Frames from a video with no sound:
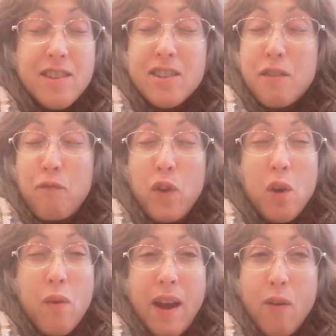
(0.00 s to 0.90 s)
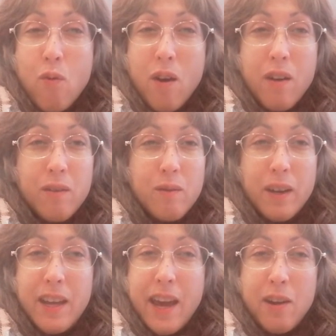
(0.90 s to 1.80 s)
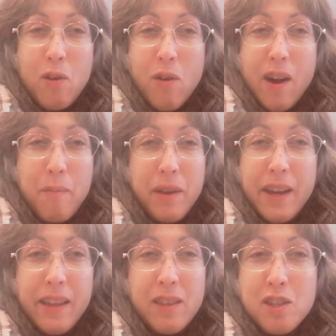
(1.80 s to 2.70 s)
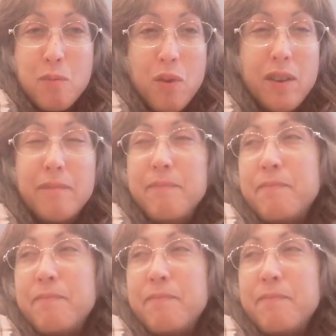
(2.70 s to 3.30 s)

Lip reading: just to figure out what category I'm in at this point.